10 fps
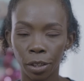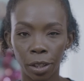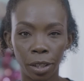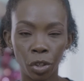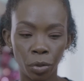
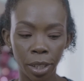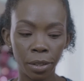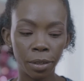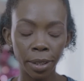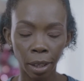going to treat
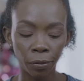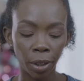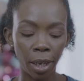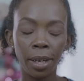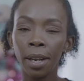yourself
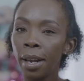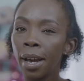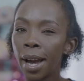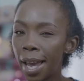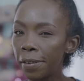on,
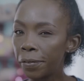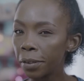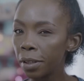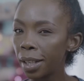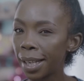I
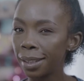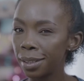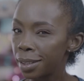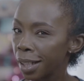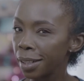feel like
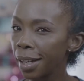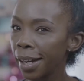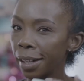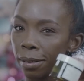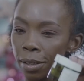
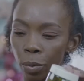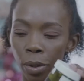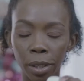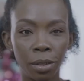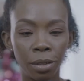skincare is
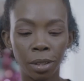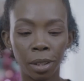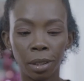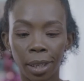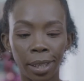what you
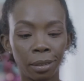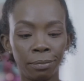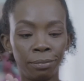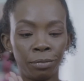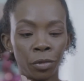should like
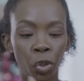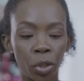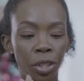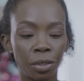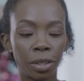
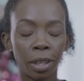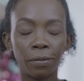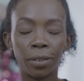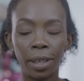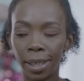treat
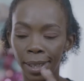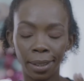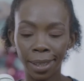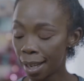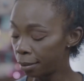yourself on.
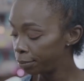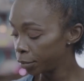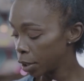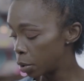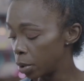And yeah,
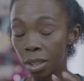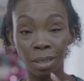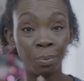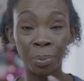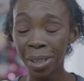this one's
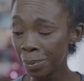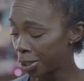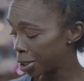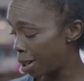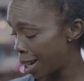pretty
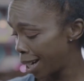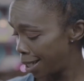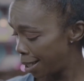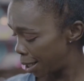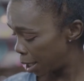much gone. I
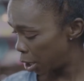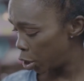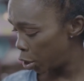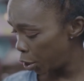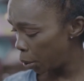need to get a
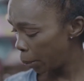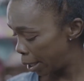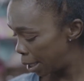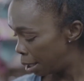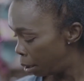new
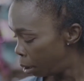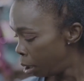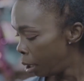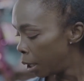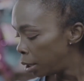one.
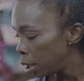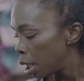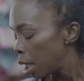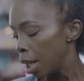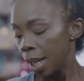
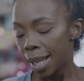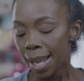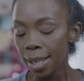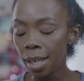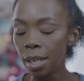
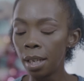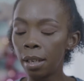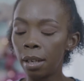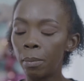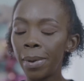And then
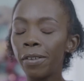my